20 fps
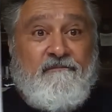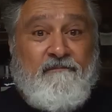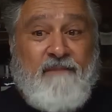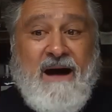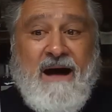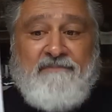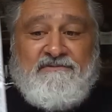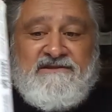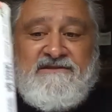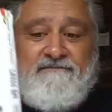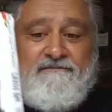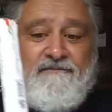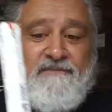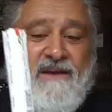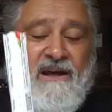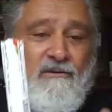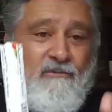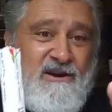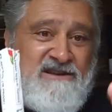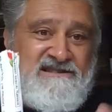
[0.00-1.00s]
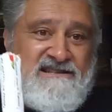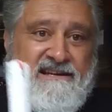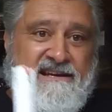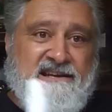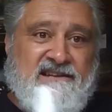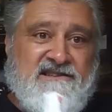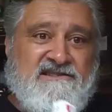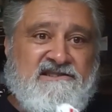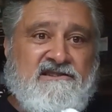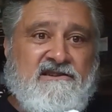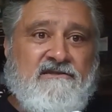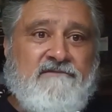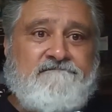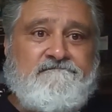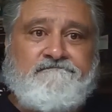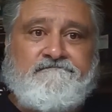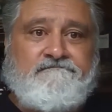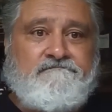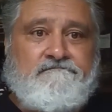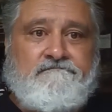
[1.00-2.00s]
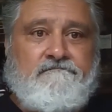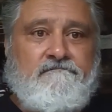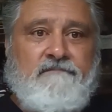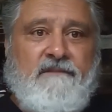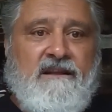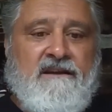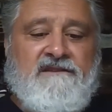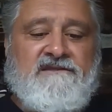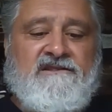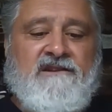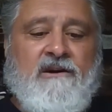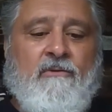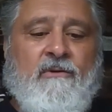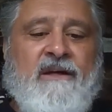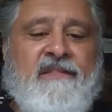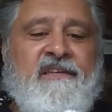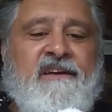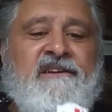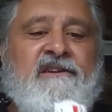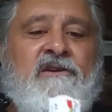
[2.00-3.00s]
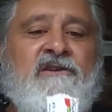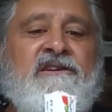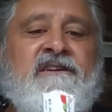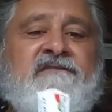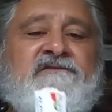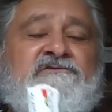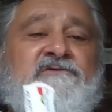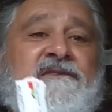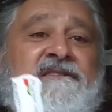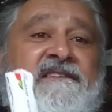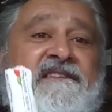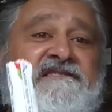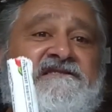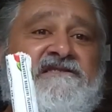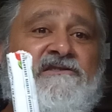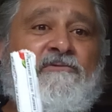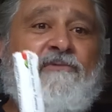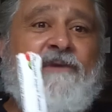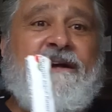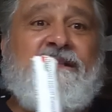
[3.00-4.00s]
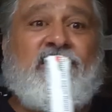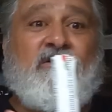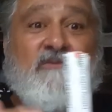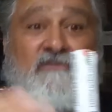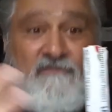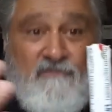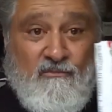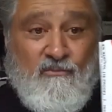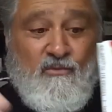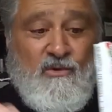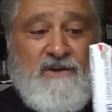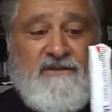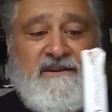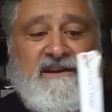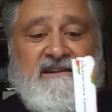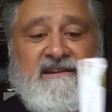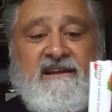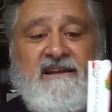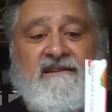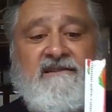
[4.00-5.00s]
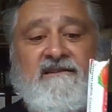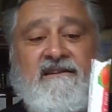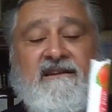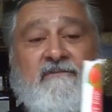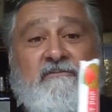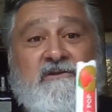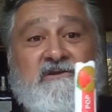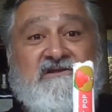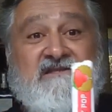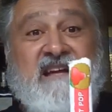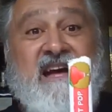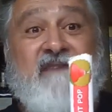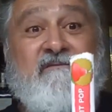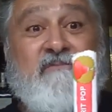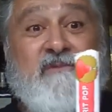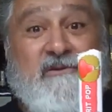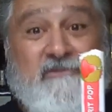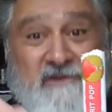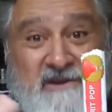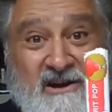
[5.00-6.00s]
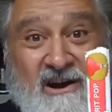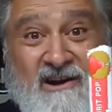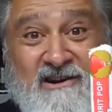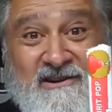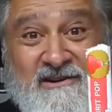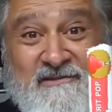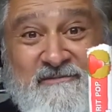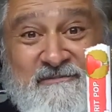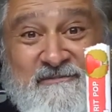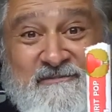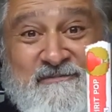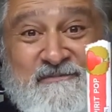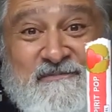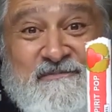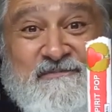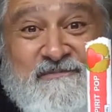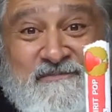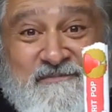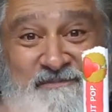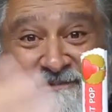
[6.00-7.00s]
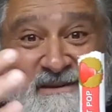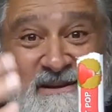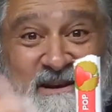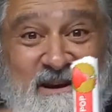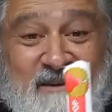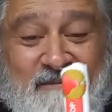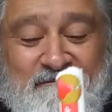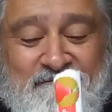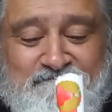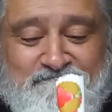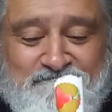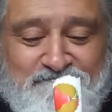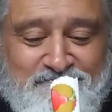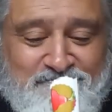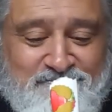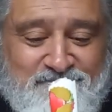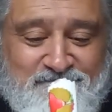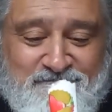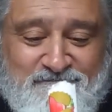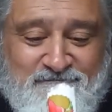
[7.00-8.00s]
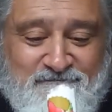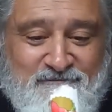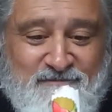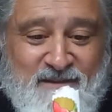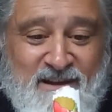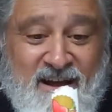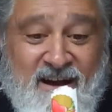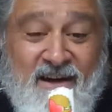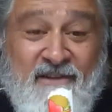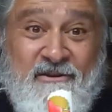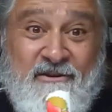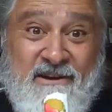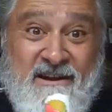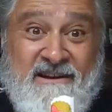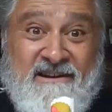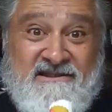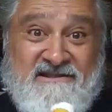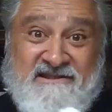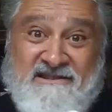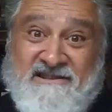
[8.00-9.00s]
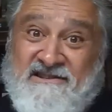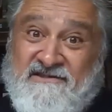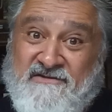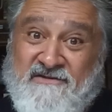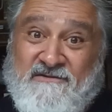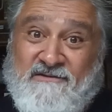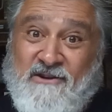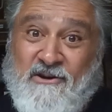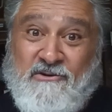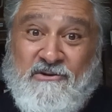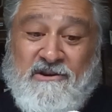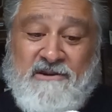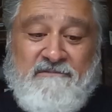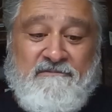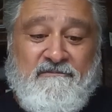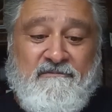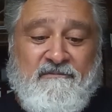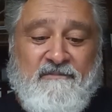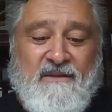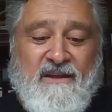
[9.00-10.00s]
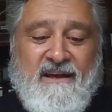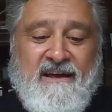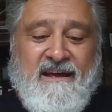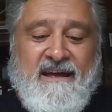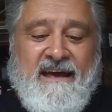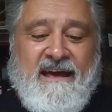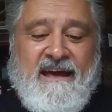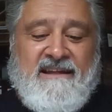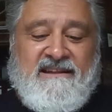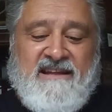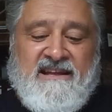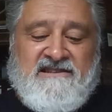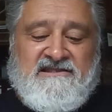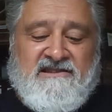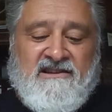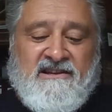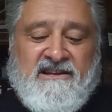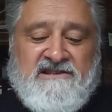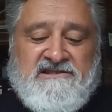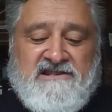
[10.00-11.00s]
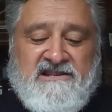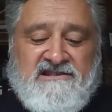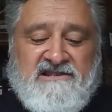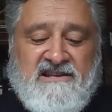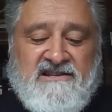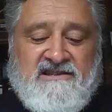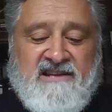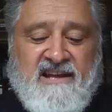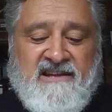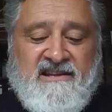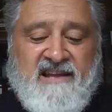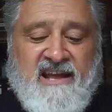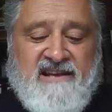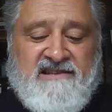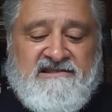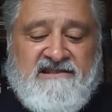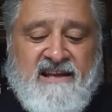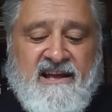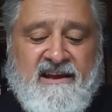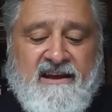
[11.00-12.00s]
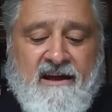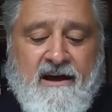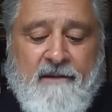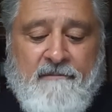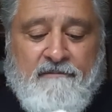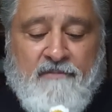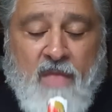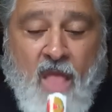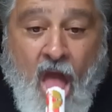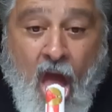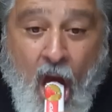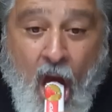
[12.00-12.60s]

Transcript: pops. Got to watch the kids too. There's no way they know the difference between this and a regular one that they that we used to have when we were young. You know, other than this thing's loaded. It, it's delicious. It, it tastes like um,